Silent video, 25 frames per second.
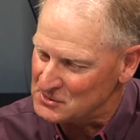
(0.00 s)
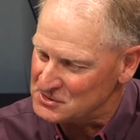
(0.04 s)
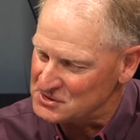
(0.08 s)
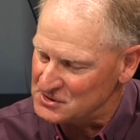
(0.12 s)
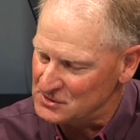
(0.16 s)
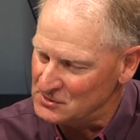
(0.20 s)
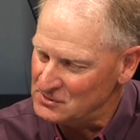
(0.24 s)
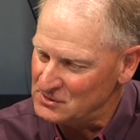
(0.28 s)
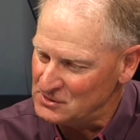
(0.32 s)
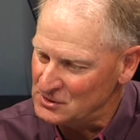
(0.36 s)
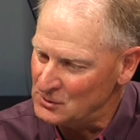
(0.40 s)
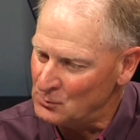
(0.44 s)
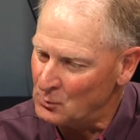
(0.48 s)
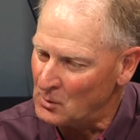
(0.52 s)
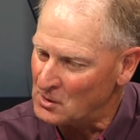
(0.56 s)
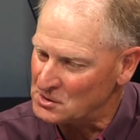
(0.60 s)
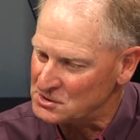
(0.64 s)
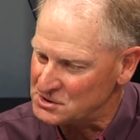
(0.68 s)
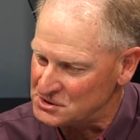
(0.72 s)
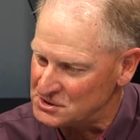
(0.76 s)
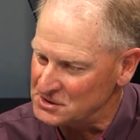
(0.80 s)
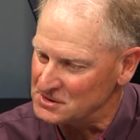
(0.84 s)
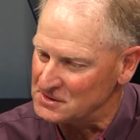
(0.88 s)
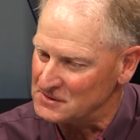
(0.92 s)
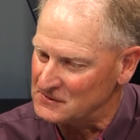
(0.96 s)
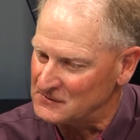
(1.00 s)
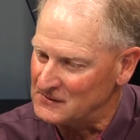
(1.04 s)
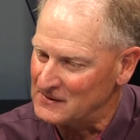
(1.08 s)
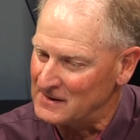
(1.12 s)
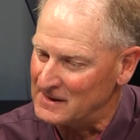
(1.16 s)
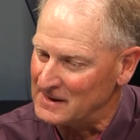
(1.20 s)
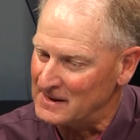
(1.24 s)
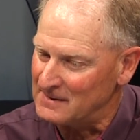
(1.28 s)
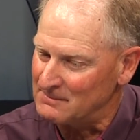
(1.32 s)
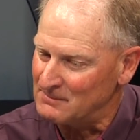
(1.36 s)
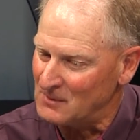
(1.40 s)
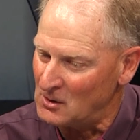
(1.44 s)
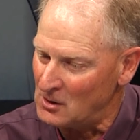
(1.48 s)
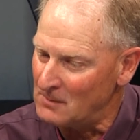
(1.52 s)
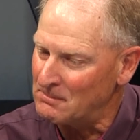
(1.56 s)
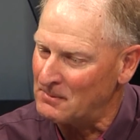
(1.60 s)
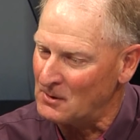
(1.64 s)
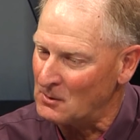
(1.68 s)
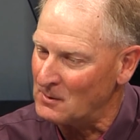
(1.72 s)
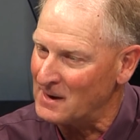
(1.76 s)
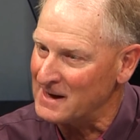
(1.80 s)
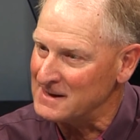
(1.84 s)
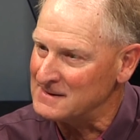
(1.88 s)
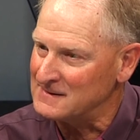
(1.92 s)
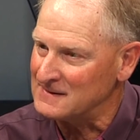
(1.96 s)
because you watch it
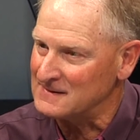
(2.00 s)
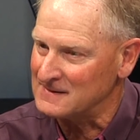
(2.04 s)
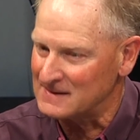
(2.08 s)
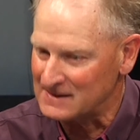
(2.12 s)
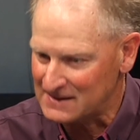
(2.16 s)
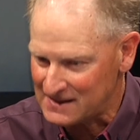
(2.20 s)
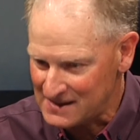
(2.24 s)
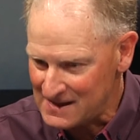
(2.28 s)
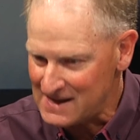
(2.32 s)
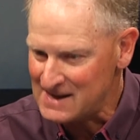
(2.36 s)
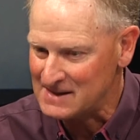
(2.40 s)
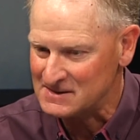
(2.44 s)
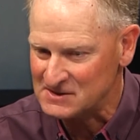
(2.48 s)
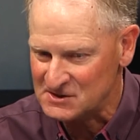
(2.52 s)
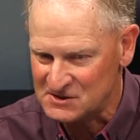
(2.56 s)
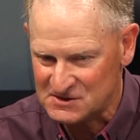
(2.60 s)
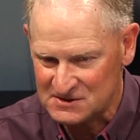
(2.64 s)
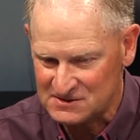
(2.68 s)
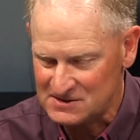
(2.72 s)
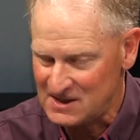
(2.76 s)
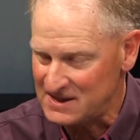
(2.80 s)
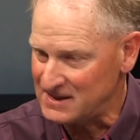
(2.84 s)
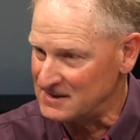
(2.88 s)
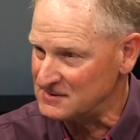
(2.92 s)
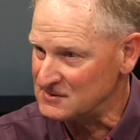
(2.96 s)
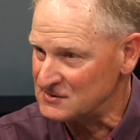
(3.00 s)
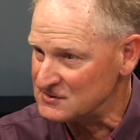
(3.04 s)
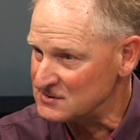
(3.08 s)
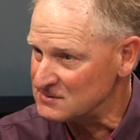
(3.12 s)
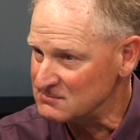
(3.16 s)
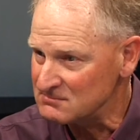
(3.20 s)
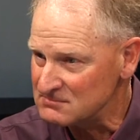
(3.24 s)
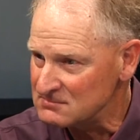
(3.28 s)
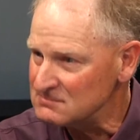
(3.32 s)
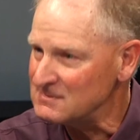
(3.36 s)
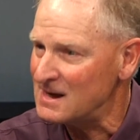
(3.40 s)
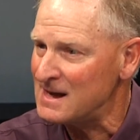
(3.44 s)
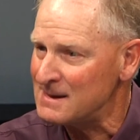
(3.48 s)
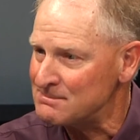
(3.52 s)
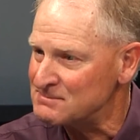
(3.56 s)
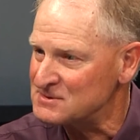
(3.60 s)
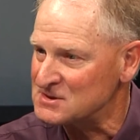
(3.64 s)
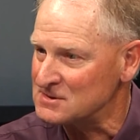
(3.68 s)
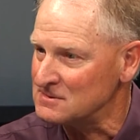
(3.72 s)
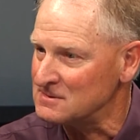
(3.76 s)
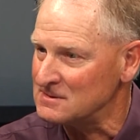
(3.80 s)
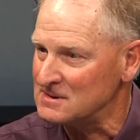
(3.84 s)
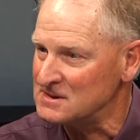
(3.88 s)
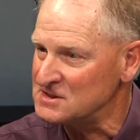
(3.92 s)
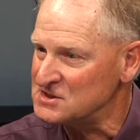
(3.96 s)
operating. The car just stands
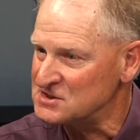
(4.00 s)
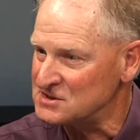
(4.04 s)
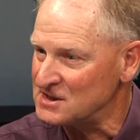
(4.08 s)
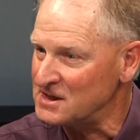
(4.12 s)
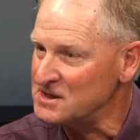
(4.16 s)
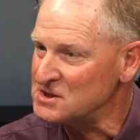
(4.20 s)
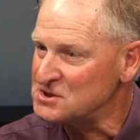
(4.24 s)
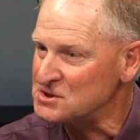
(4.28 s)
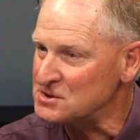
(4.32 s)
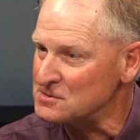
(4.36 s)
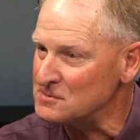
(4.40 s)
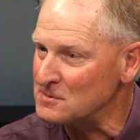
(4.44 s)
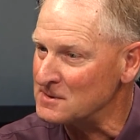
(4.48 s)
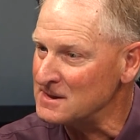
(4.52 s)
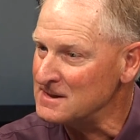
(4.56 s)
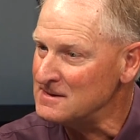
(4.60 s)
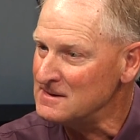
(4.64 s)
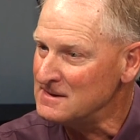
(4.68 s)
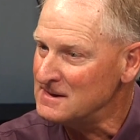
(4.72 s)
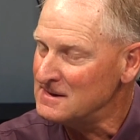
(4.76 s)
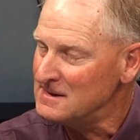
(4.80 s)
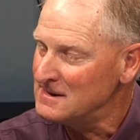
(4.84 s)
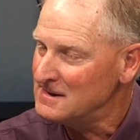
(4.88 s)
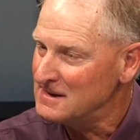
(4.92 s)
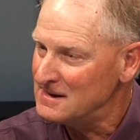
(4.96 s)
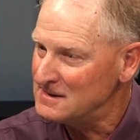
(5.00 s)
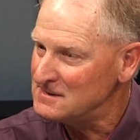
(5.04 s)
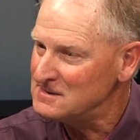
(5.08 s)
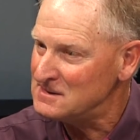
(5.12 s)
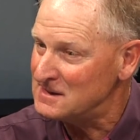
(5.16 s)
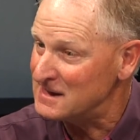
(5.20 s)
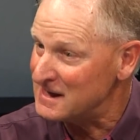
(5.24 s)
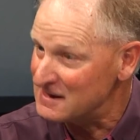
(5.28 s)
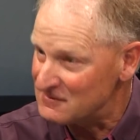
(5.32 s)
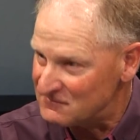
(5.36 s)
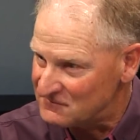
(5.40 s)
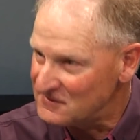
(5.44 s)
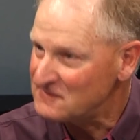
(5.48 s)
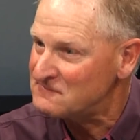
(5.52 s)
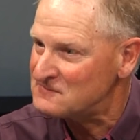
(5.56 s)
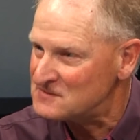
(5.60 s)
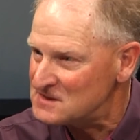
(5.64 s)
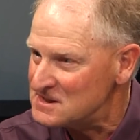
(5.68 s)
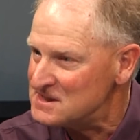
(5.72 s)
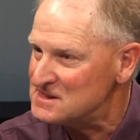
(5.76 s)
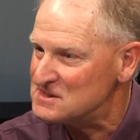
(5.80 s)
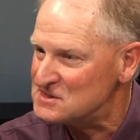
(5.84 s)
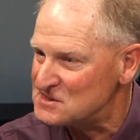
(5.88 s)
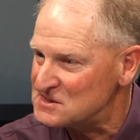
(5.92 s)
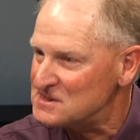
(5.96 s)
absolutely stationary. You get
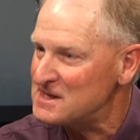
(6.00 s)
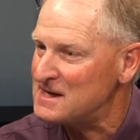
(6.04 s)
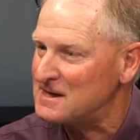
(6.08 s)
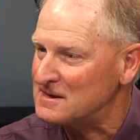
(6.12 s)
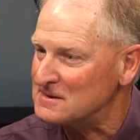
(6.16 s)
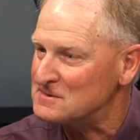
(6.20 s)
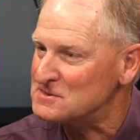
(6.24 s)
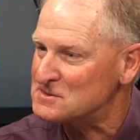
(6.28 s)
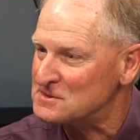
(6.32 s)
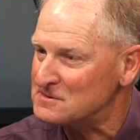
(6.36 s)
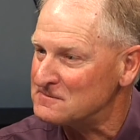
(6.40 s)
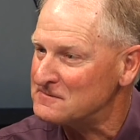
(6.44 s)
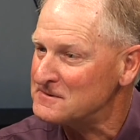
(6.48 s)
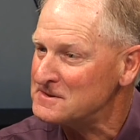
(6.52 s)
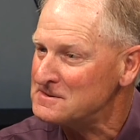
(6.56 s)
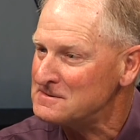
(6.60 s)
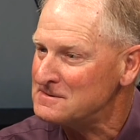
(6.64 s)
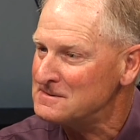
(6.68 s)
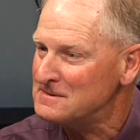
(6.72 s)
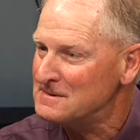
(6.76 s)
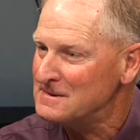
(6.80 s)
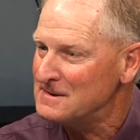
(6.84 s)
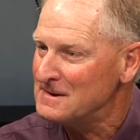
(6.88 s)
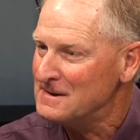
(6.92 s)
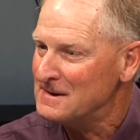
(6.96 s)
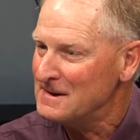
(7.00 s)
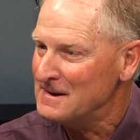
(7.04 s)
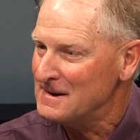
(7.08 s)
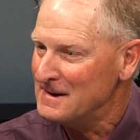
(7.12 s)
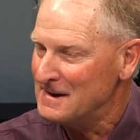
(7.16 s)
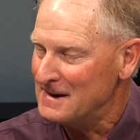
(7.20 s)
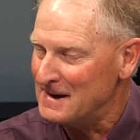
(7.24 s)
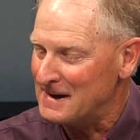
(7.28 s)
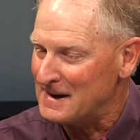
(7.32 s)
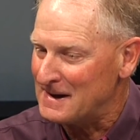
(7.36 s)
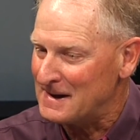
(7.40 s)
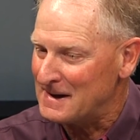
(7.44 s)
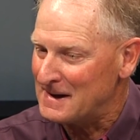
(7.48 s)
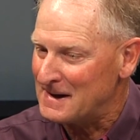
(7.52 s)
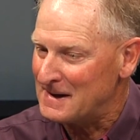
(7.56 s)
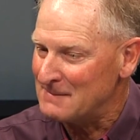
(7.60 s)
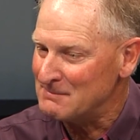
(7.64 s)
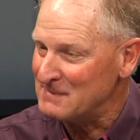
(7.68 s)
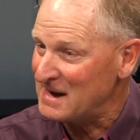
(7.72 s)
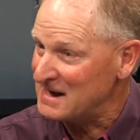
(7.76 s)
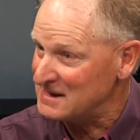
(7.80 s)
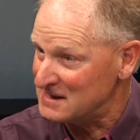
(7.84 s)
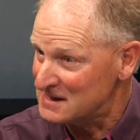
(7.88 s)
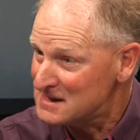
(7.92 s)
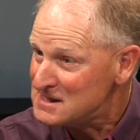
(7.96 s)
15 seconds of it.
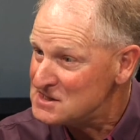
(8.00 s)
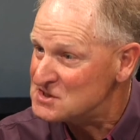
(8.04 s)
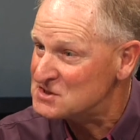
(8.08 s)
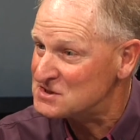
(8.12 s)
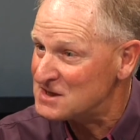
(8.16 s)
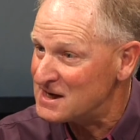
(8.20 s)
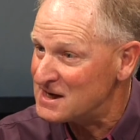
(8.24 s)
At any